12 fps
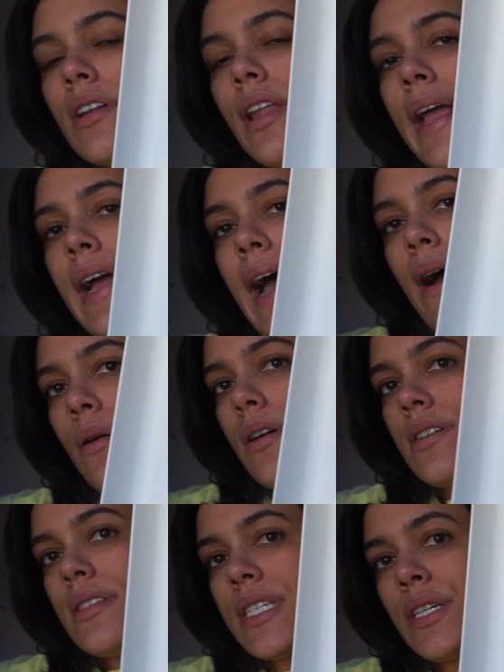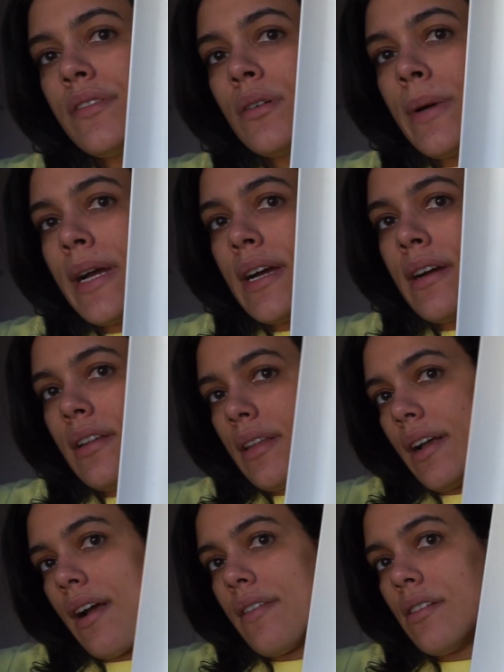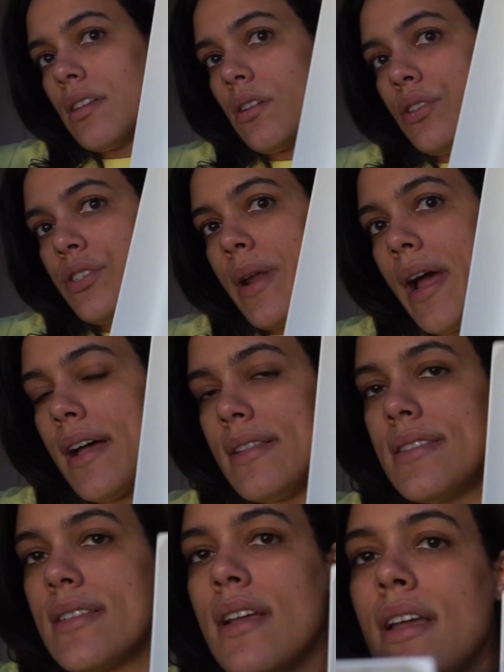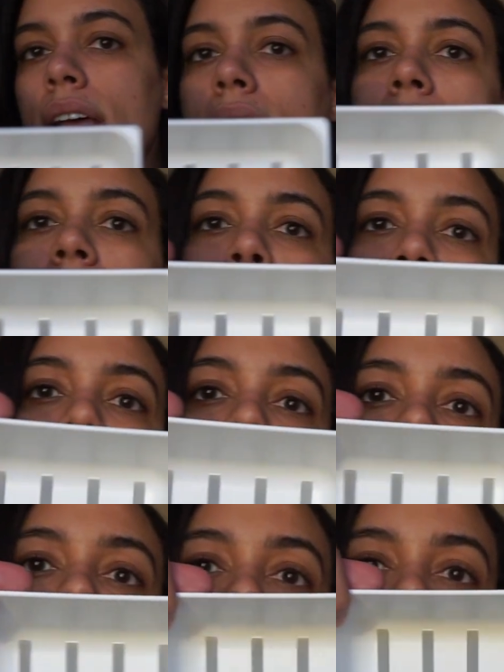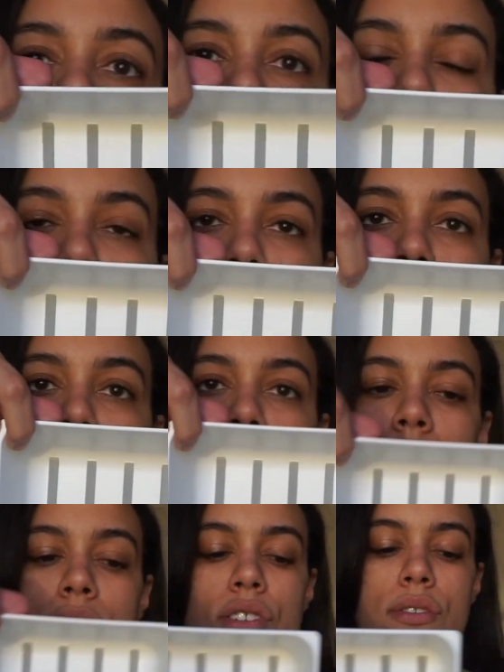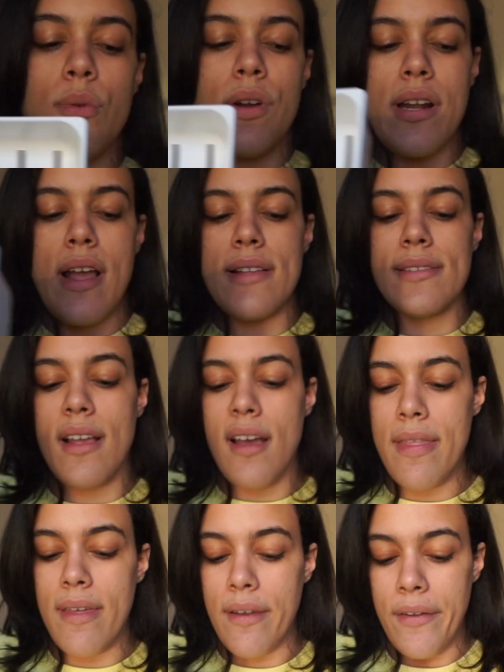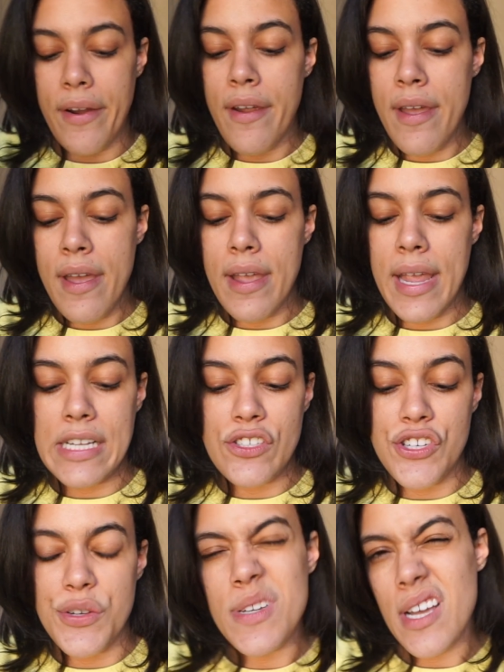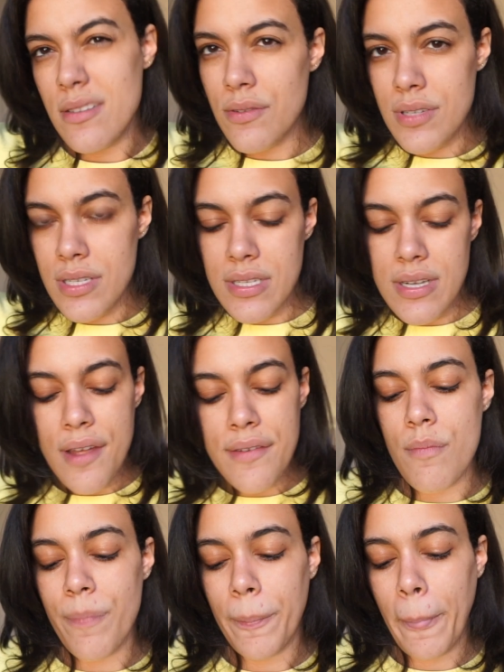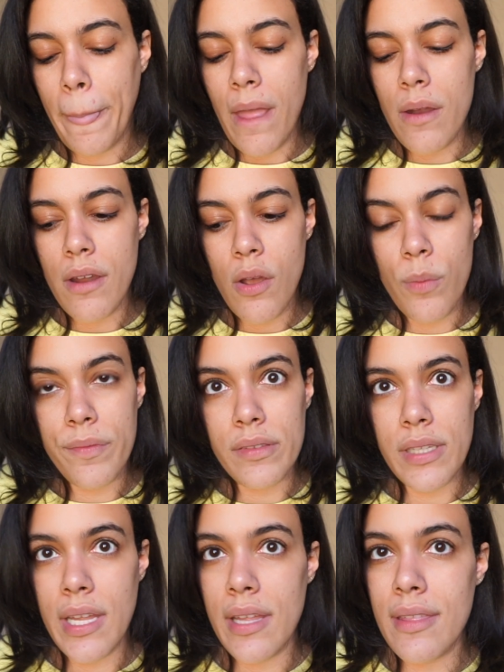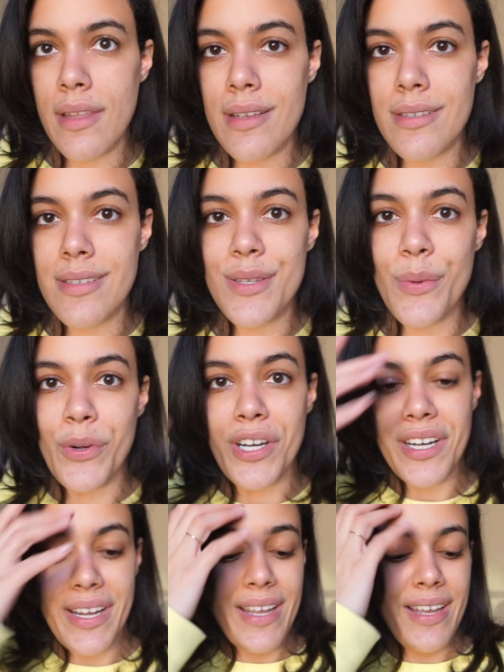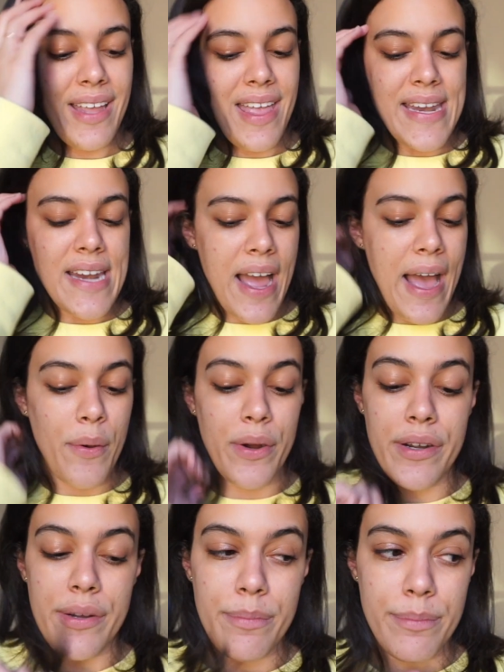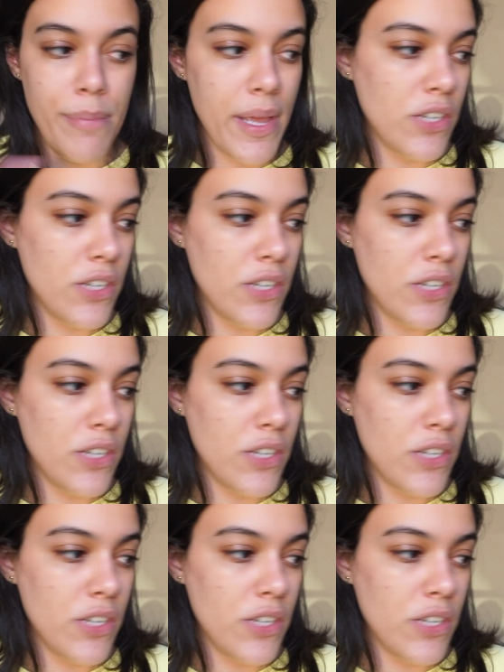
like our silverware and like other little doodads. And then we got these two to just organize like other kitchen utensils and stuff. And hopefully these work in our big